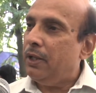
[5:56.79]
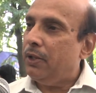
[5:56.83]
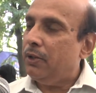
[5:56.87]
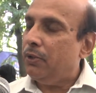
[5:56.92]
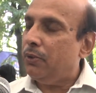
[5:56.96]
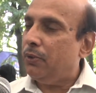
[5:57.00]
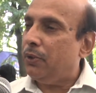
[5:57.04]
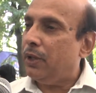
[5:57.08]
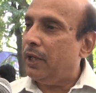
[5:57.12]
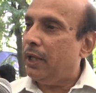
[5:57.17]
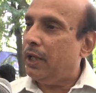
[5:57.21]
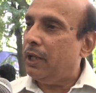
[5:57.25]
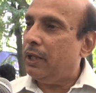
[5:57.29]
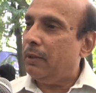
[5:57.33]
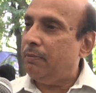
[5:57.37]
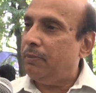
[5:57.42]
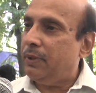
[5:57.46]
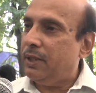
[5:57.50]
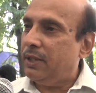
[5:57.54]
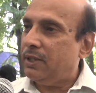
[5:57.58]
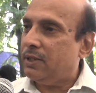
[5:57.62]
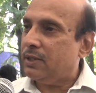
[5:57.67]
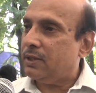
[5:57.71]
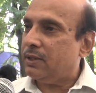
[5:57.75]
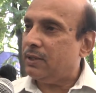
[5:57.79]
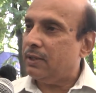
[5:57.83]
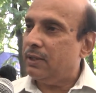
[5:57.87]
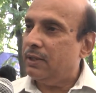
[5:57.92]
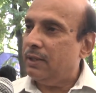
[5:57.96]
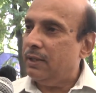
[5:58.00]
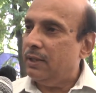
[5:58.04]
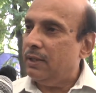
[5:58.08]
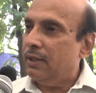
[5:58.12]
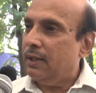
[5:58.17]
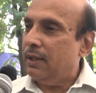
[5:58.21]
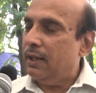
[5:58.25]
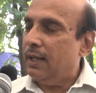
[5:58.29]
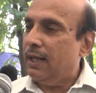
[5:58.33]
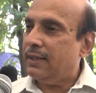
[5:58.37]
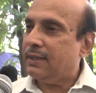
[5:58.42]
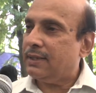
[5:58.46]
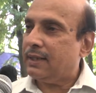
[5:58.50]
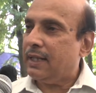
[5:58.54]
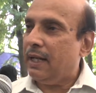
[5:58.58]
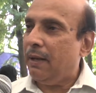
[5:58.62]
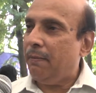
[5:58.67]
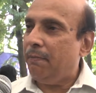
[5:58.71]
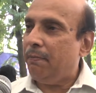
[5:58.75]
to take up this
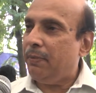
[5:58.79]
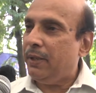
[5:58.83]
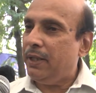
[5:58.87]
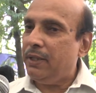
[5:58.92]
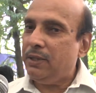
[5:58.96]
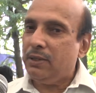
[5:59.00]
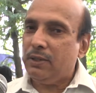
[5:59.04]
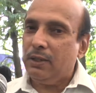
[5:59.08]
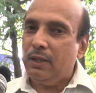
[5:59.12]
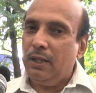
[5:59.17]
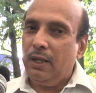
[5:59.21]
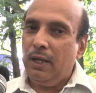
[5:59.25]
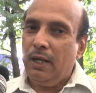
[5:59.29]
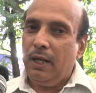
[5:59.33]
as campaigns.